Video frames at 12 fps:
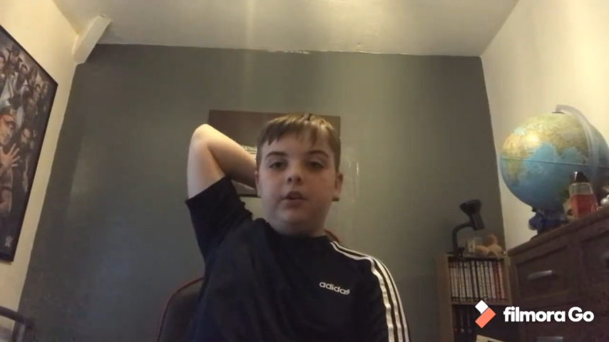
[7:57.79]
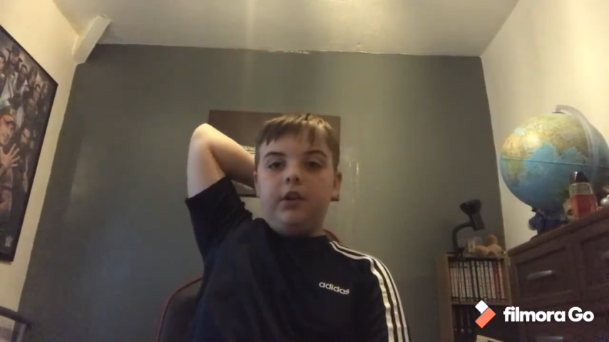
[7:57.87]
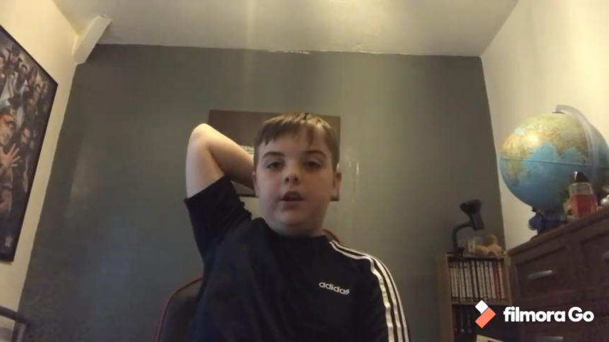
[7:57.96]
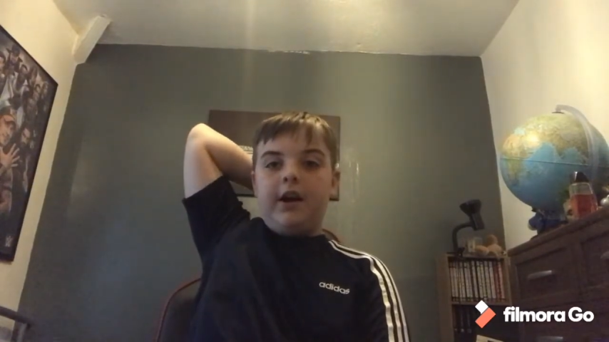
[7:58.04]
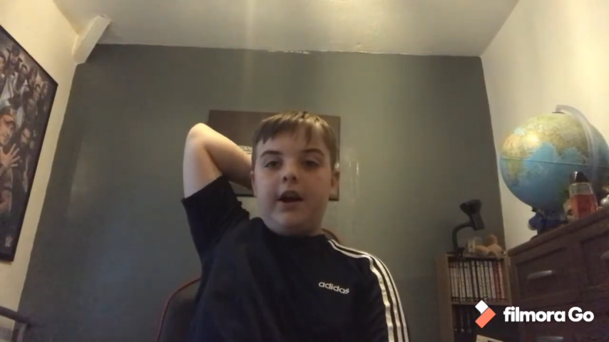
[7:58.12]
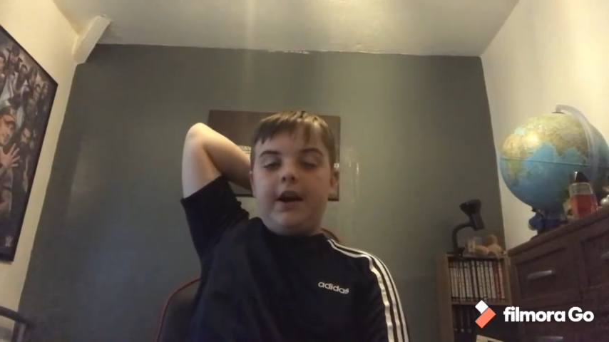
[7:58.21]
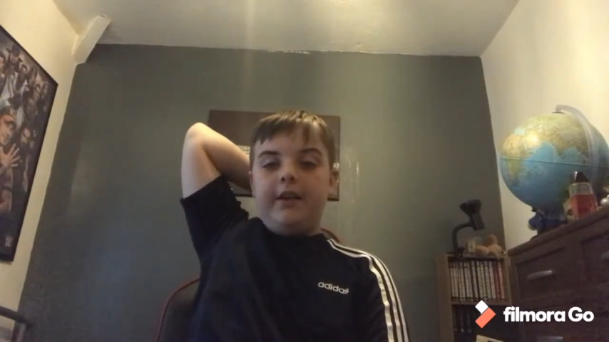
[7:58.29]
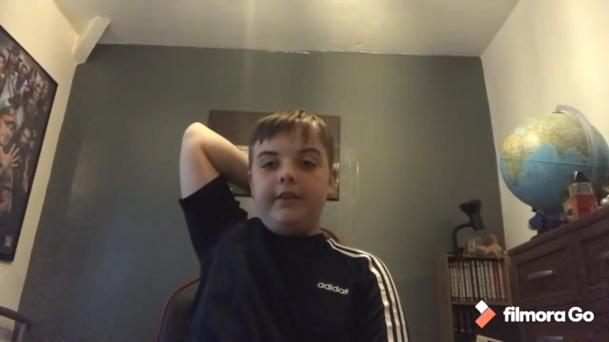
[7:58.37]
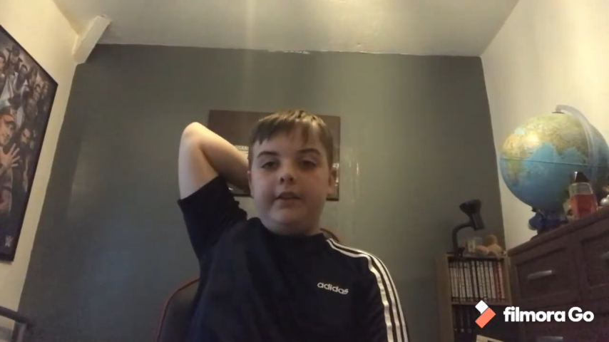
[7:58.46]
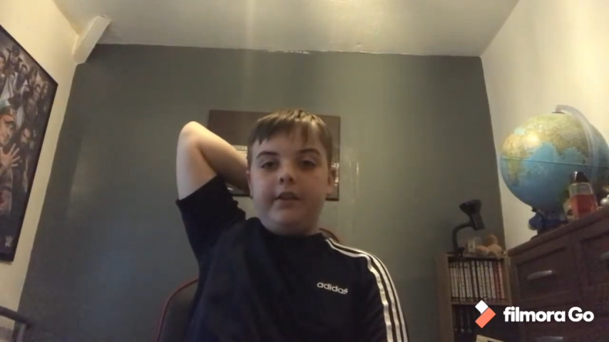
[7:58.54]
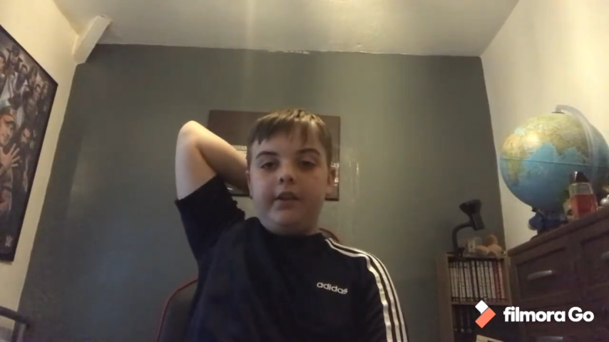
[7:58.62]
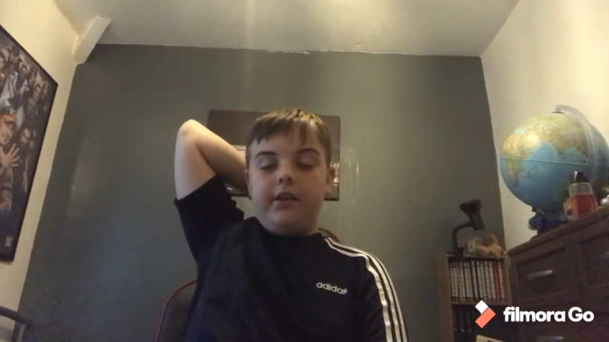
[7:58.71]

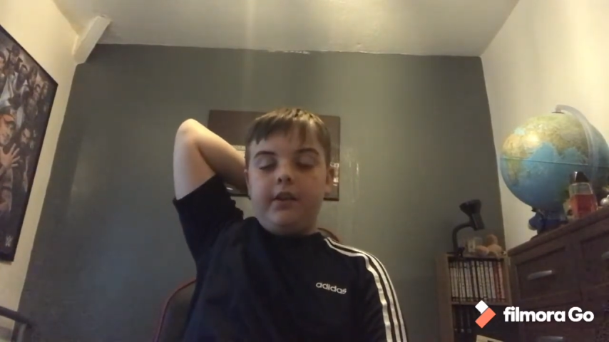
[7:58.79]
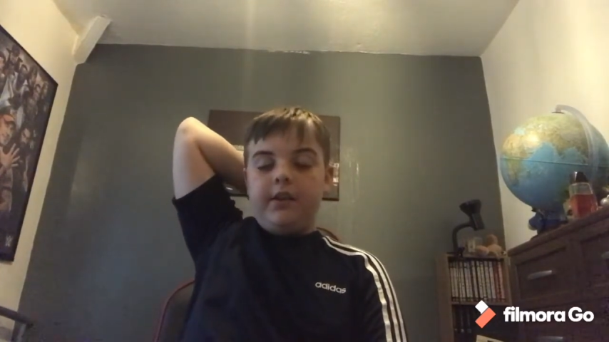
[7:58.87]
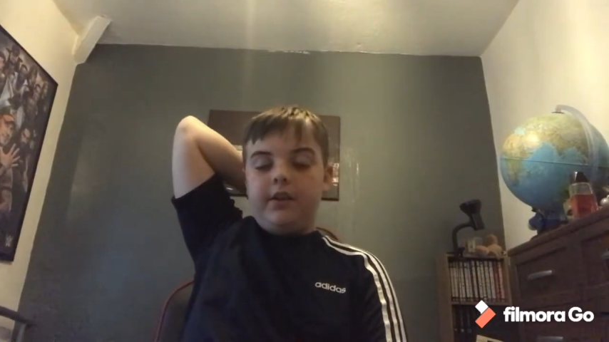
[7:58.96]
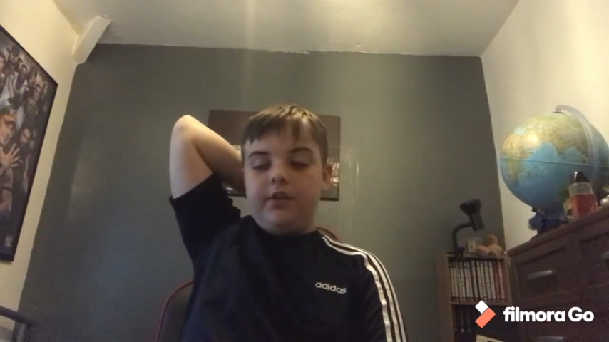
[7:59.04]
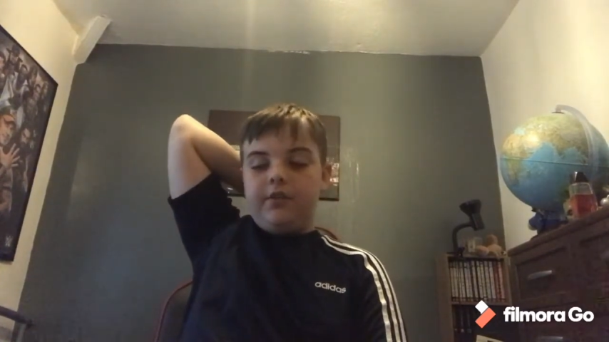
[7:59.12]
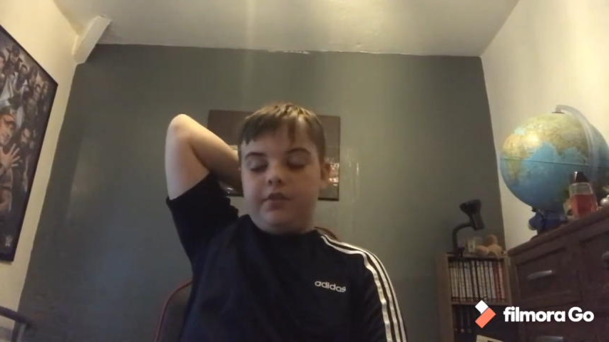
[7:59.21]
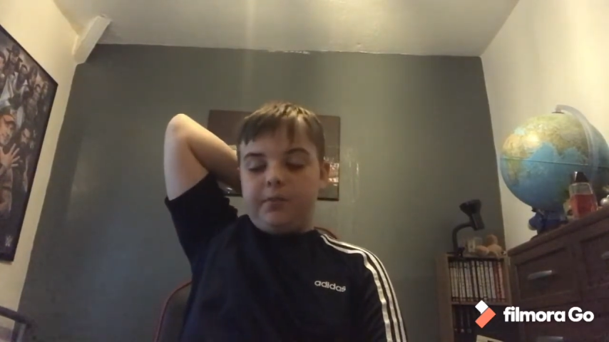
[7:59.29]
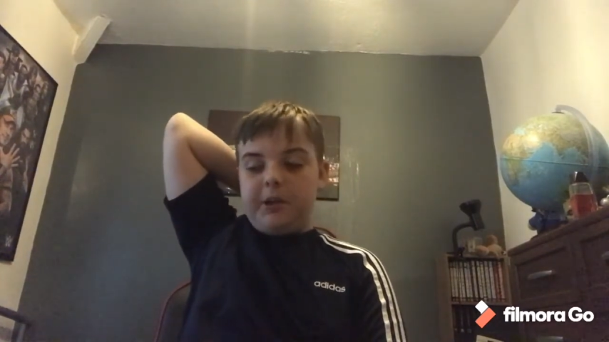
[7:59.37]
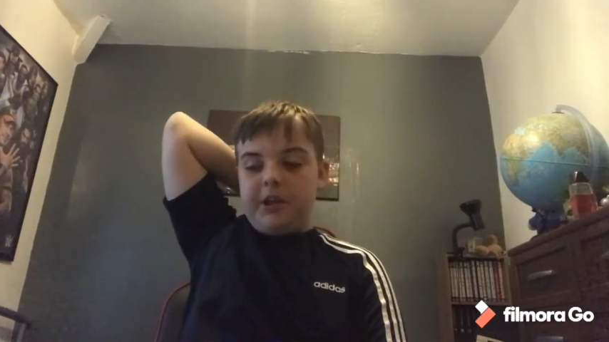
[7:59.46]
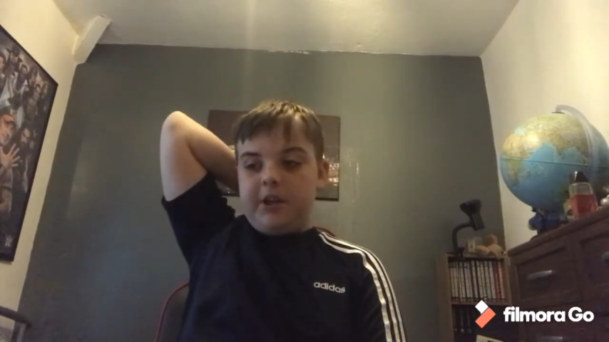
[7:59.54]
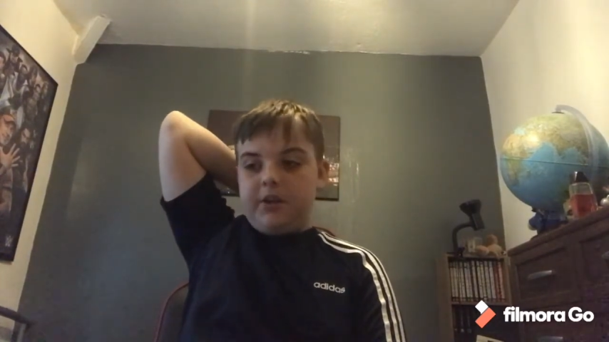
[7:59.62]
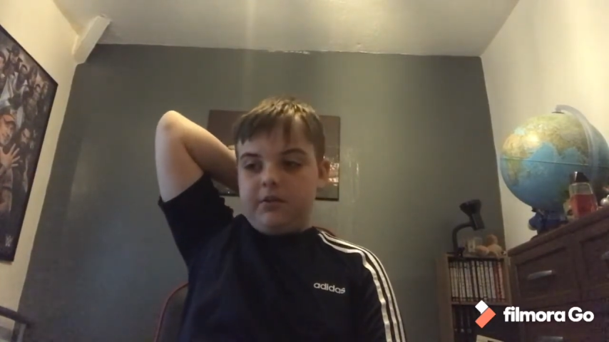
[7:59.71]
and for
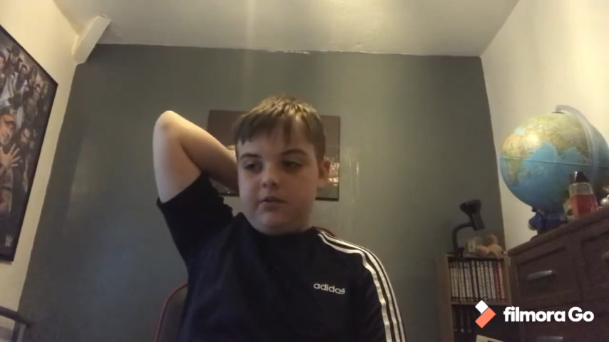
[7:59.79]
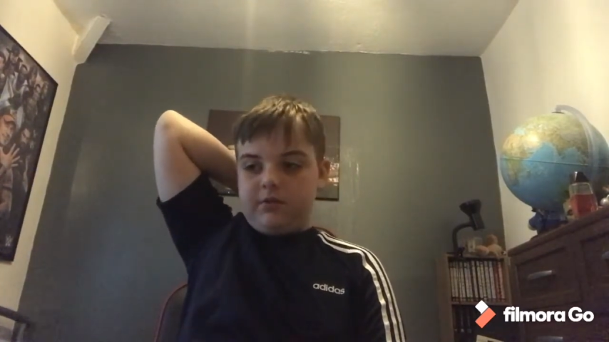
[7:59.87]
me,